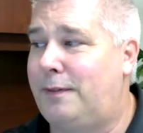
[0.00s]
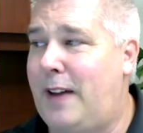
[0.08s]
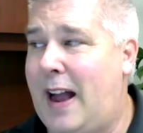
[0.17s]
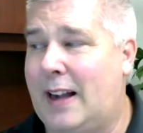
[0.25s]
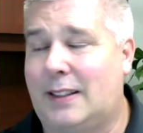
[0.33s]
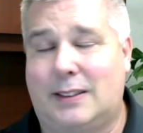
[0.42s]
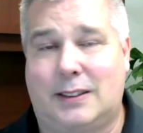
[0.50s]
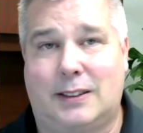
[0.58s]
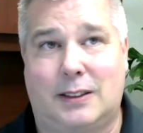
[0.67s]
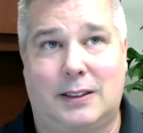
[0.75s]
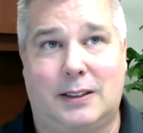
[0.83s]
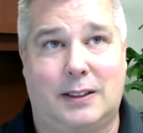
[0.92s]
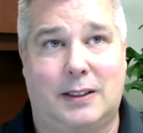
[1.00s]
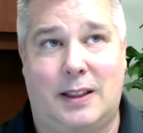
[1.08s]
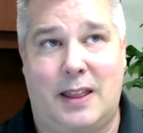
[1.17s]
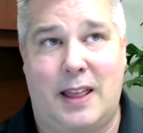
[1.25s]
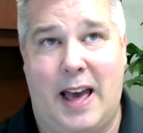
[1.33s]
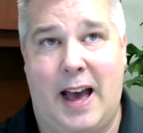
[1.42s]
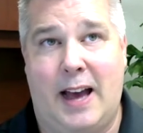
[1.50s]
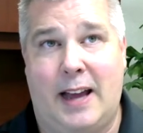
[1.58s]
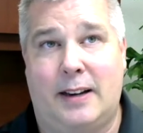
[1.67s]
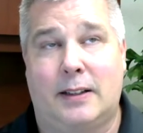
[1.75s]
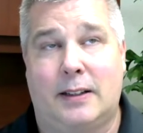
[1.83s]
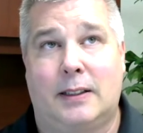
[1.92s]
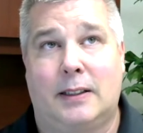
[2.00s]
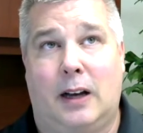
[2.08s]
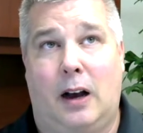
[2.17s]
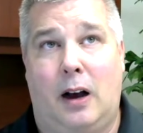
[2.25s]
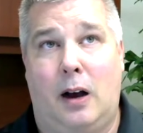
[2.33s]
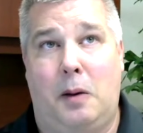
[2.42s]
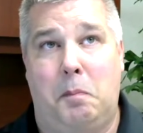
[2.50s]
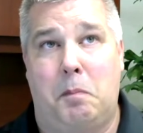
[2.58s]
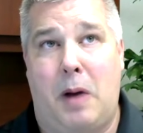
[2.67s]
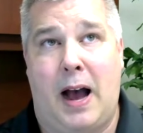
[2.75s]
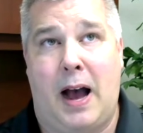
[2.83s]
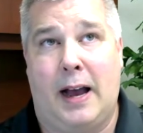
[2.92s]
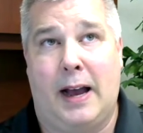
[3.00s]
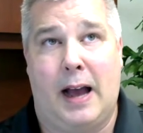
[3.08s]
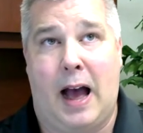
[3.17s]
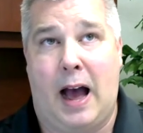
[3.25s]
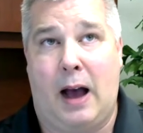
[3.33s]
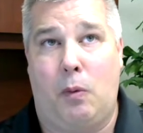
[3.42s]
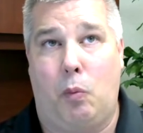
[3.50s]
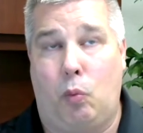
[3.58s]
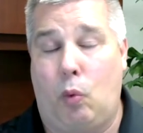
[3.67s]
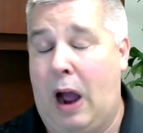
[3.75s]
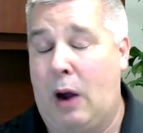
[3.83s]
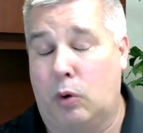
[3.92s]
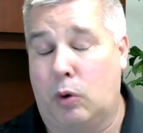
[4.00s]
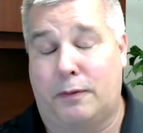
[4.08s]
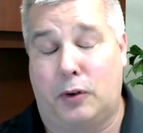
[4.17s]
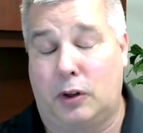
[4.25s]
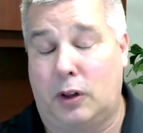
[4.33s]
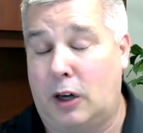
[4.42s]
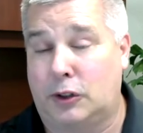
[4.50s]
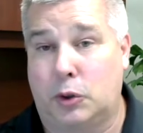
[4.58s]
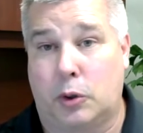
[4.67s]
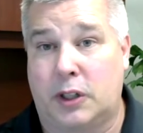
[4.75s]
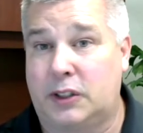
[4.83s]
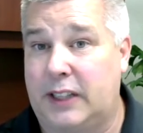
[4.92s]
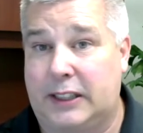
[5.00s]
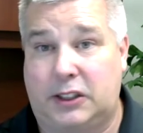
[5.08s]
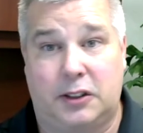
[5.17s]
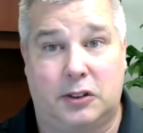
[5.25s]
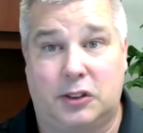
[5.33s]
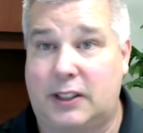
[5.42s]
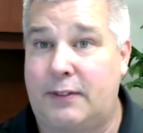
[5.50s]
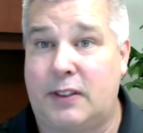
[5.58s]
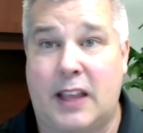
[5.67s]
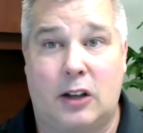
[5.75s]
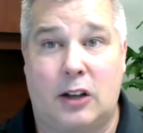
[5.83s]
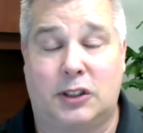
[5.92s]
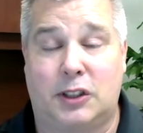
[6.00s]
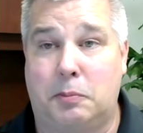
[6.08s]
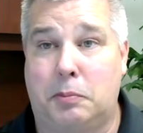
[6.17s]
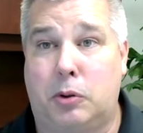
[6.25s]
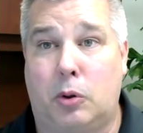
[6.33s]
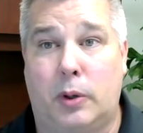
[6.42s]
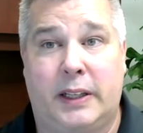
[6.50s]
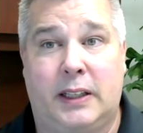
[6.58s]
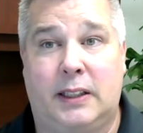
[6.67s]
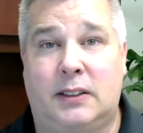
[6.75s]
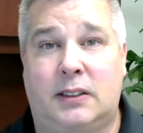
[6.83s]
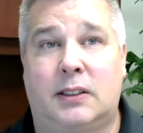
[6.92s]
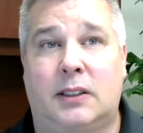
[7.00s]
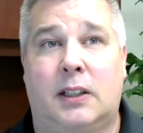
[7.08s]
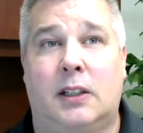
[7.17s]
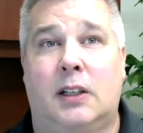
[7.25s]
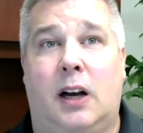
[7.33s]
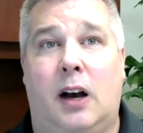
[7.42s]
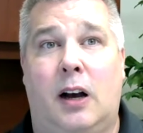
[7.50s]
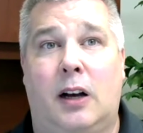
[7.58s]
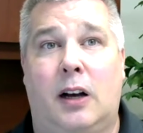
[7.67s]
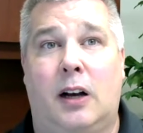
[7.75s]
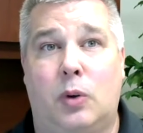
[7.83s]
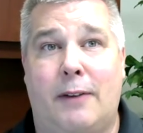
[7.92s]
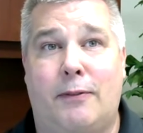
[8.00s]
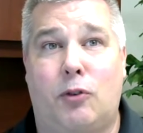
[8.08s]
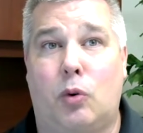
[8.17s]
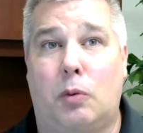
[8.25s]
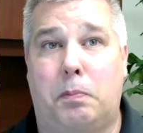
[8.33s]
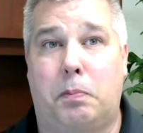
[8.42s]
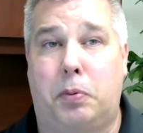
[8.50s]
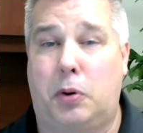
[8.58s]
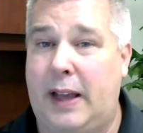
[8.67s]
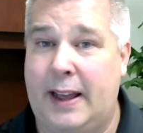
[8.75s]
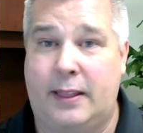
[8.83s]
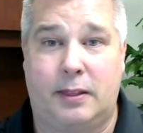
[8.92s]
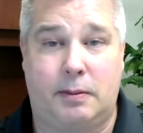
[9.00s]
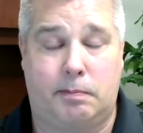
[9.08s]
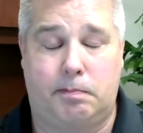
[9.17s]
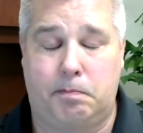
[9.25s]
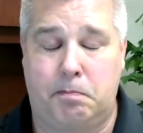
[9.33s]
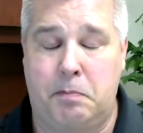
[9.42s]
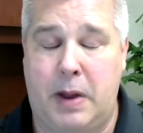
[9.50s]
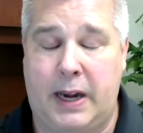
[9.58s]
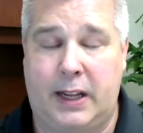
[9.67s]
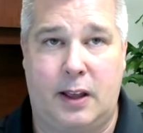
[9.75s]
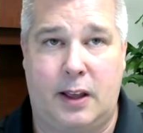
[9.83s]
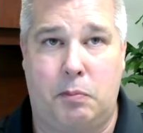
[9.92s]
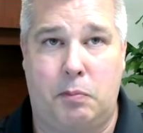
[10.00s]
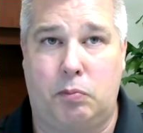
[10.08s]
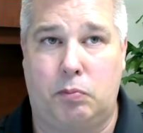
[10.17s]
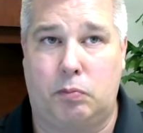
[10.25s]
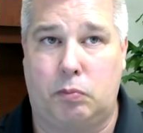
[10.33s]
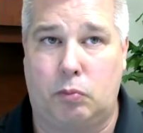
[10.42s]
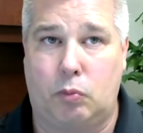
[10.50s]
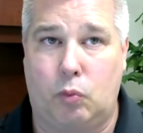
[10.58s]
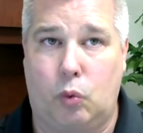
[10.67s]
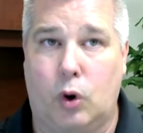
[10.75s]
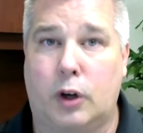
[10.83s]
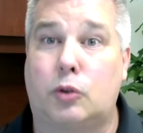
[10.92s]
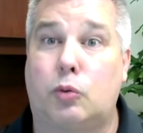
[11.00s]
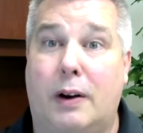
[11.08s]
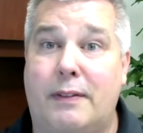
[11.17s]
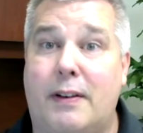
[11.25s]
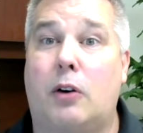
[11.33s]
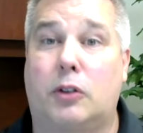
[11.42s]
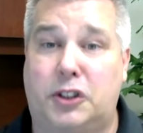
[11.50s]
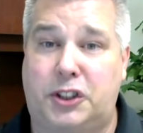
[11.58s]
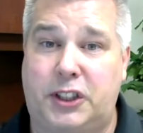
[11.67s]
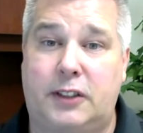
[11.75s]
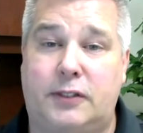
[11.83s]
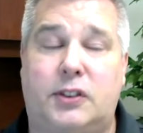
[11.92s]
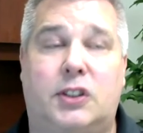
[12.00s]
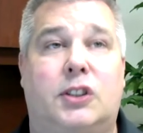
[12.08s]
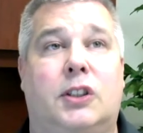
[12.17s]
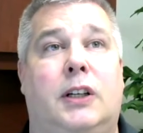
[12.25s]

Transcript: fact that um, I work for a large organization. There's 7,000 employees. So whenever and many of them work 12-hour shifts.